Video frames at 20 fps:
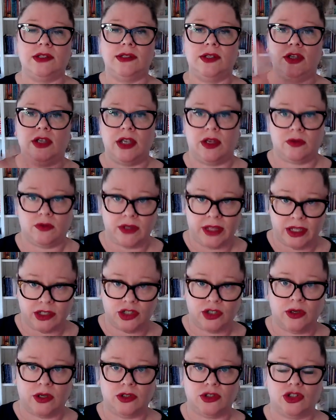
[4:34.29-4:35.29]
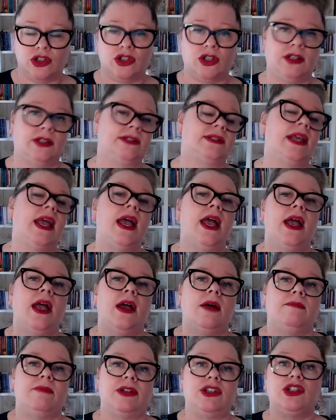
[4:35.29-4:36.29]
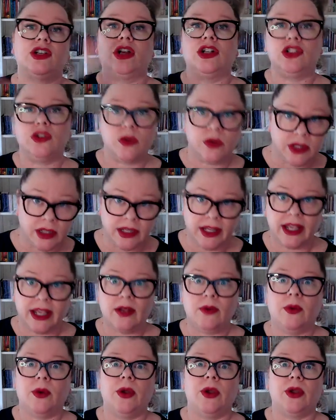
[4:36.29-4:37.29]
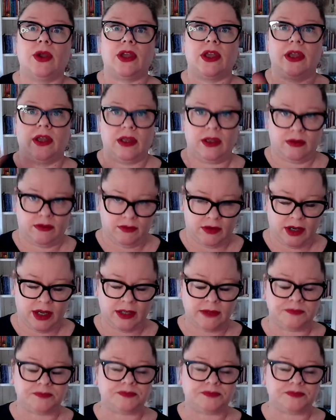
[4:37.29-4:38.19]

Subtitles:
You get all that $200, but you've got to do all the legwork, right?